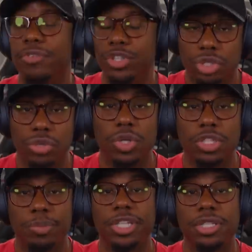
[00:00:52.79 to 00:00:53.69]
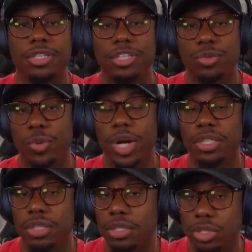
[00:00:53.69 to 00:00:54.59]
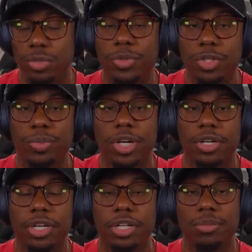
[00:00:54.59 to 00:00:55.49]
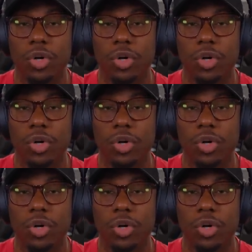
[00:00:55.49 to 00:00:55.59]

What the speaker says: for sure, especially since we're watching this super duper early in the